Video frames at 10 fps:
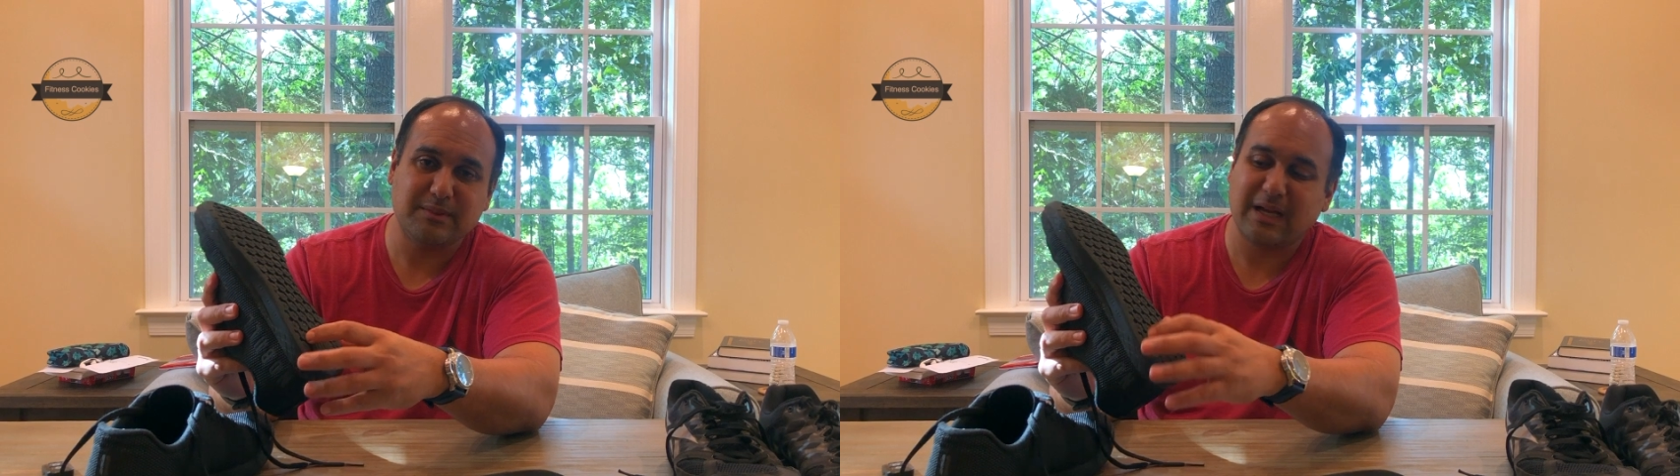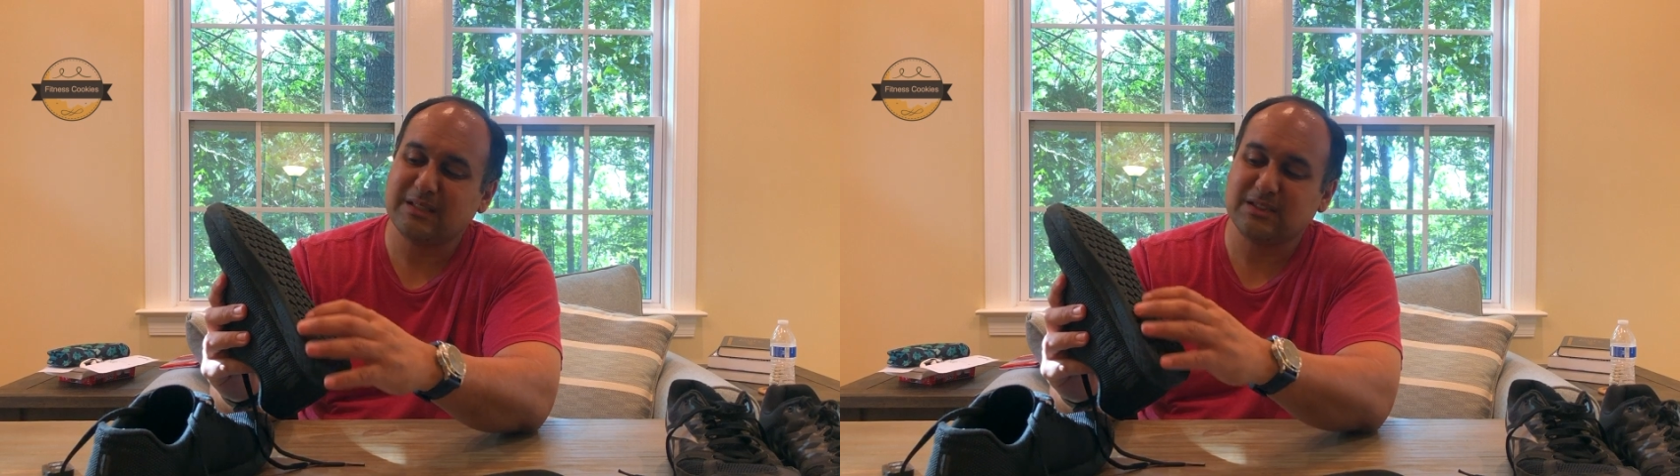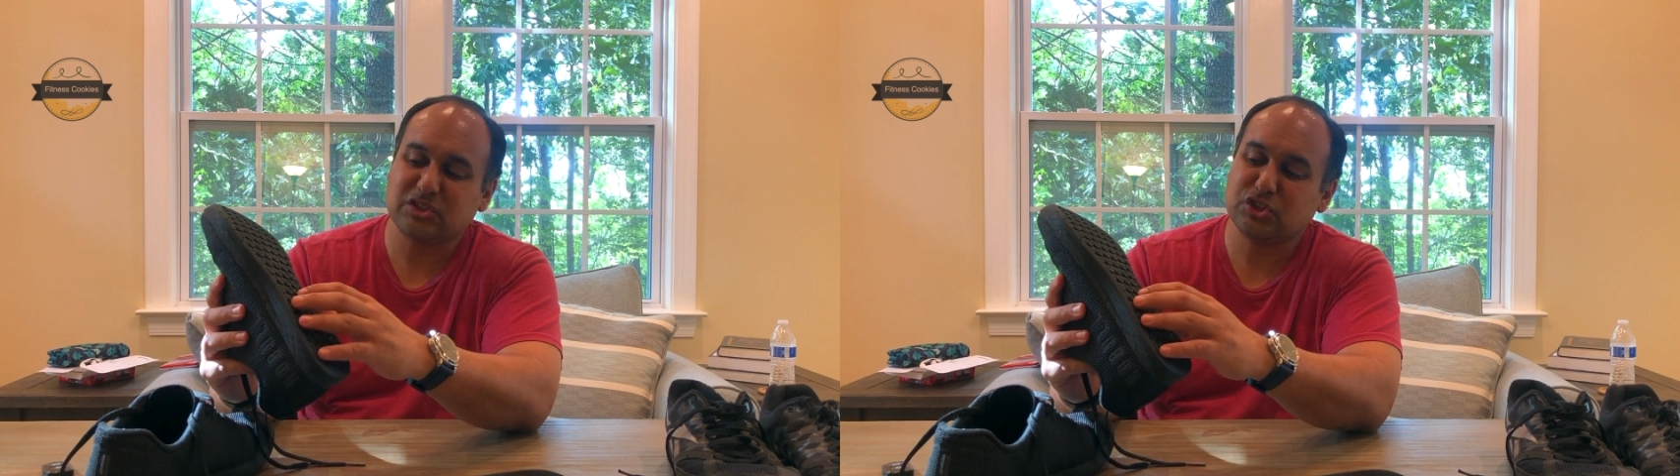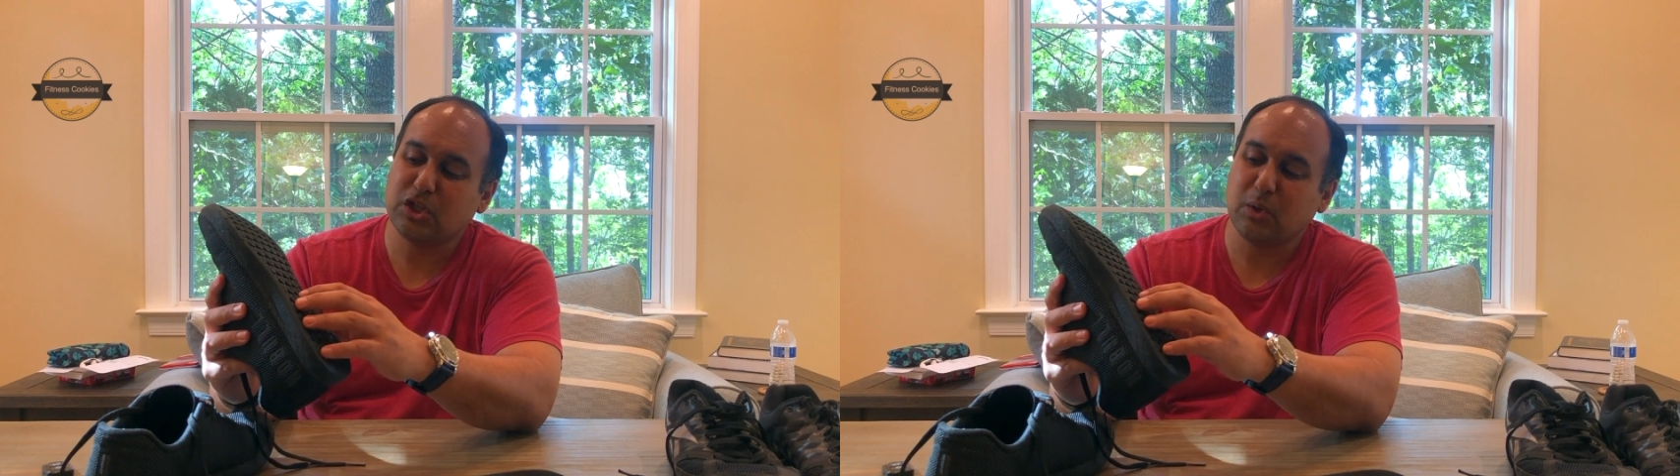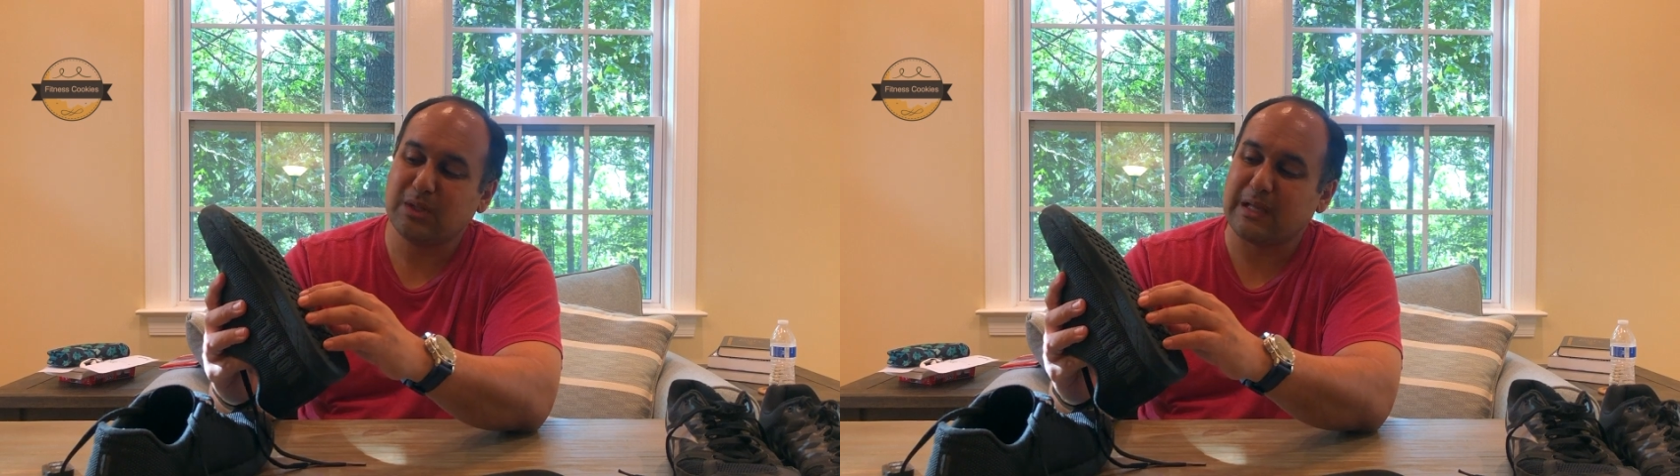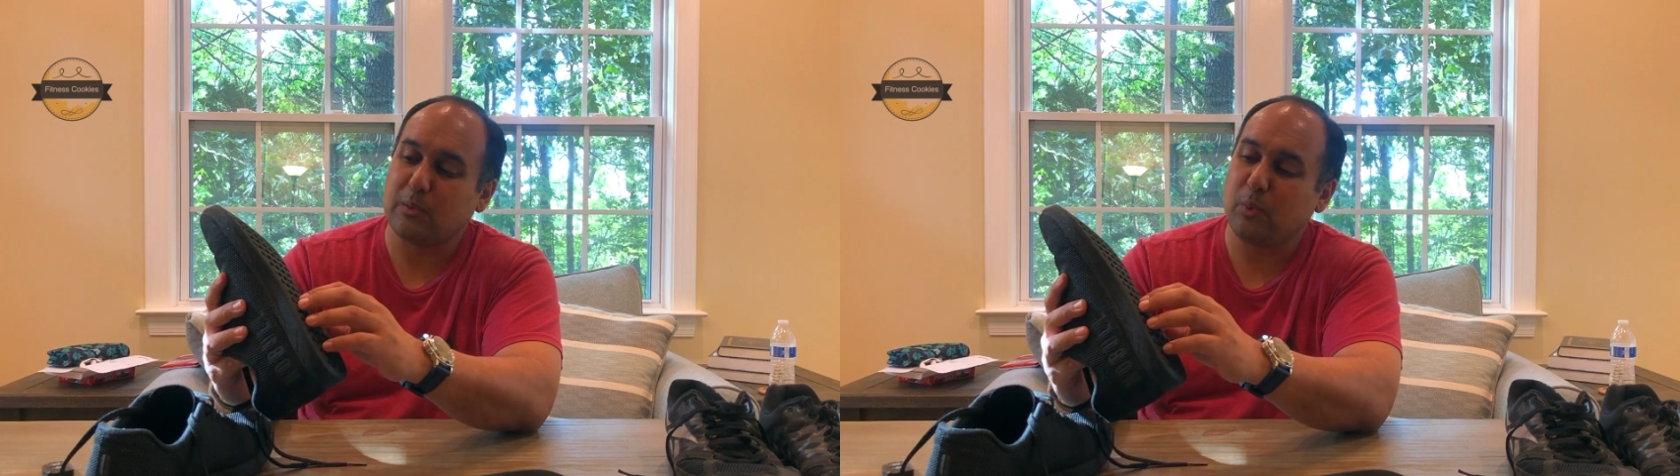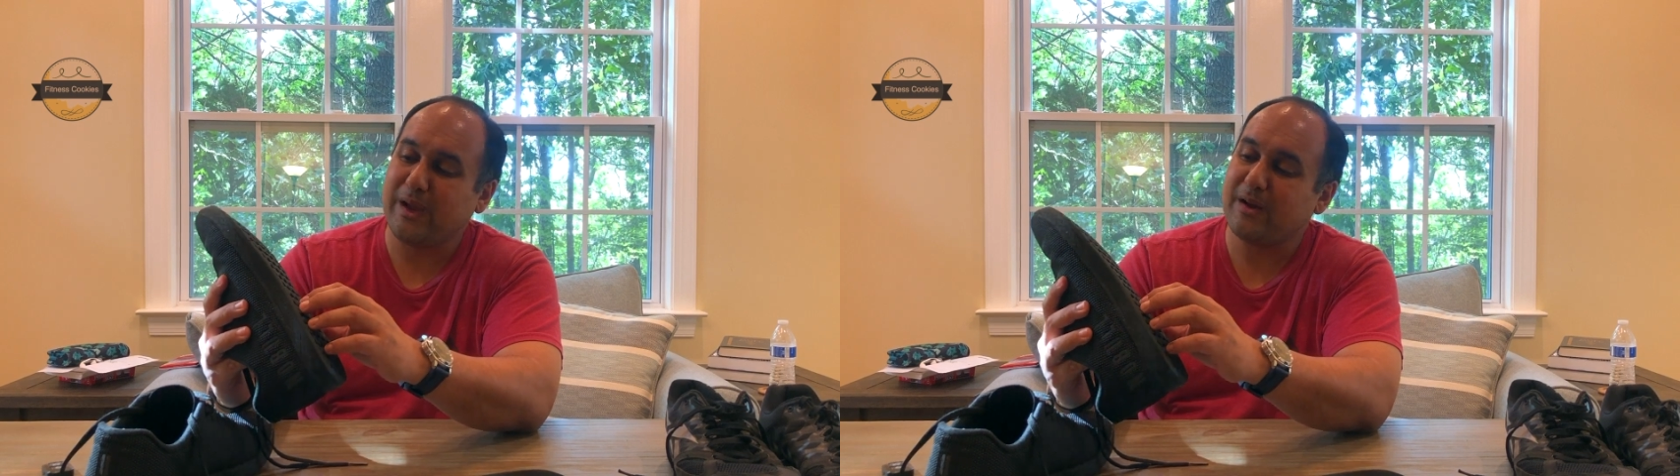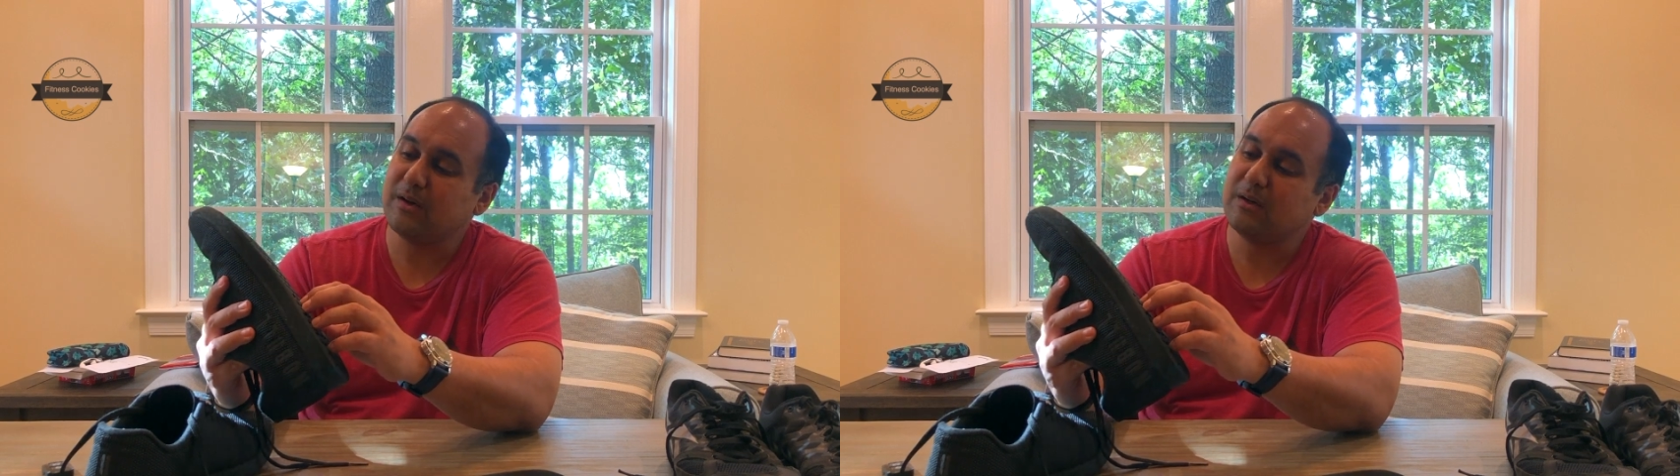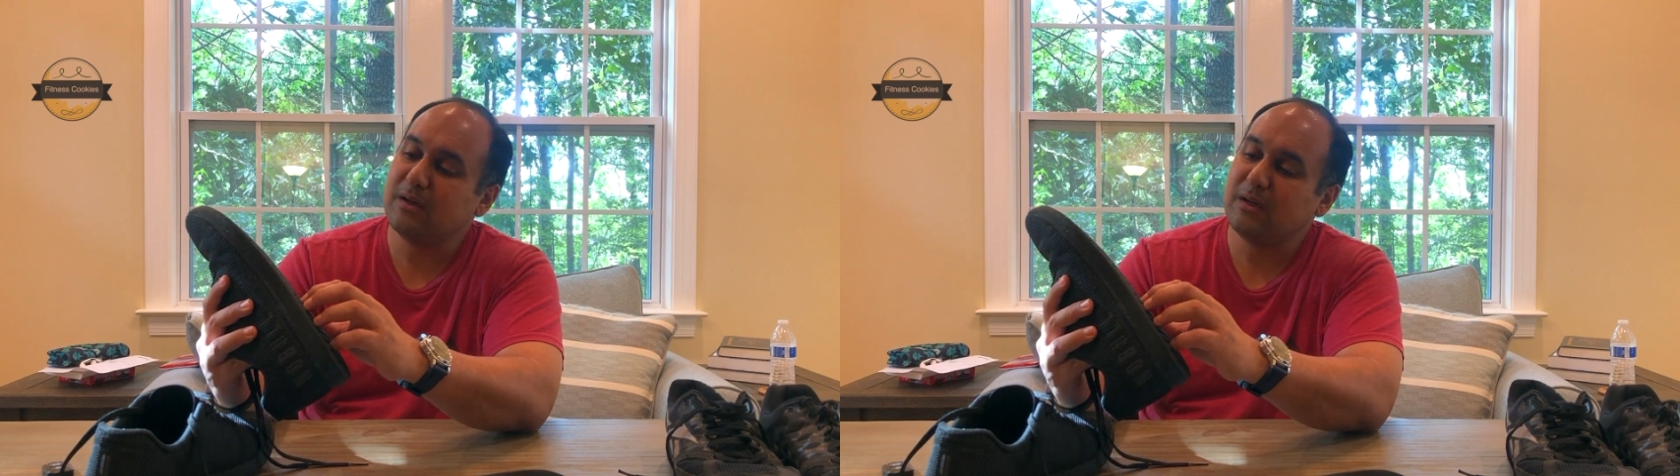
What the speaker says: It doesn't show a lot of wear,